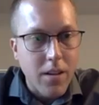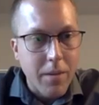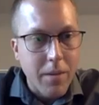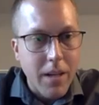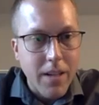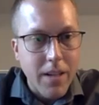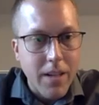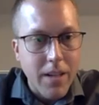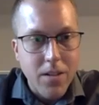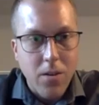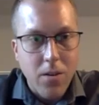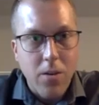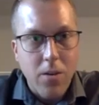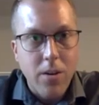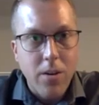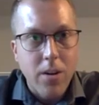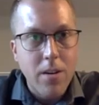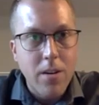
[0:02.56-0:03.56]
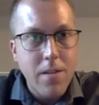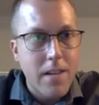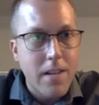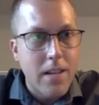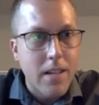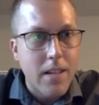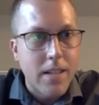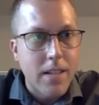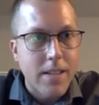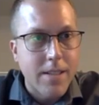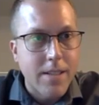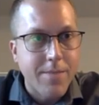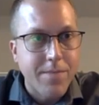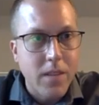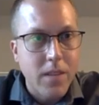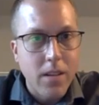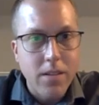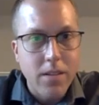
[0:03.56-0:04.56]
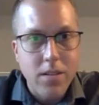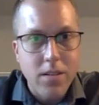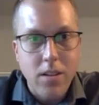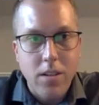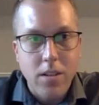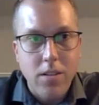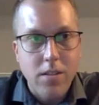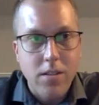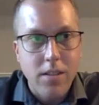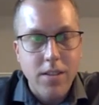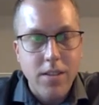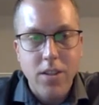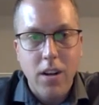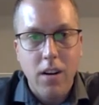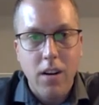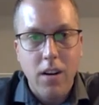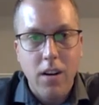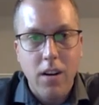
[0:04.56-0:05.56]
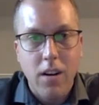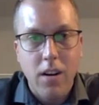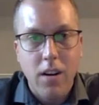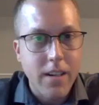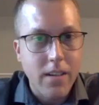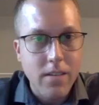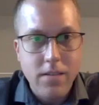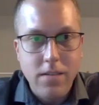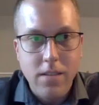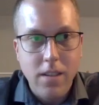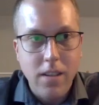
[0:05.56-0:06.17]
the meeting to order. So is Carla here?